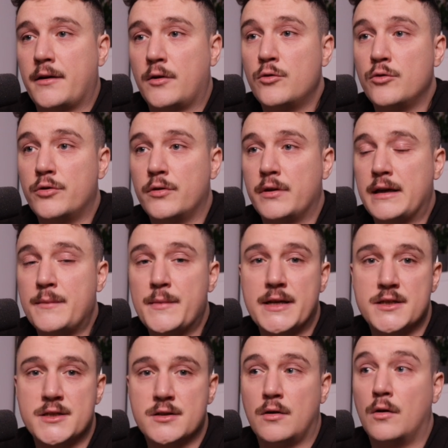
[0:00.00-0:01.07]
a good
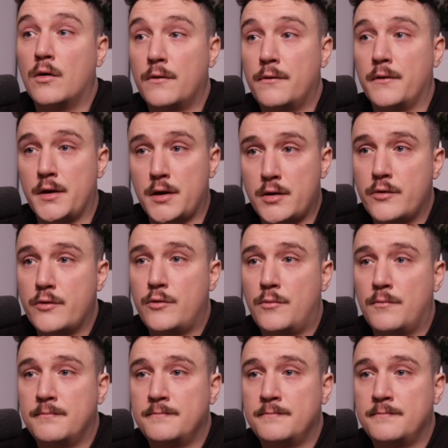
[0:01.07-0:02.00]
image of you.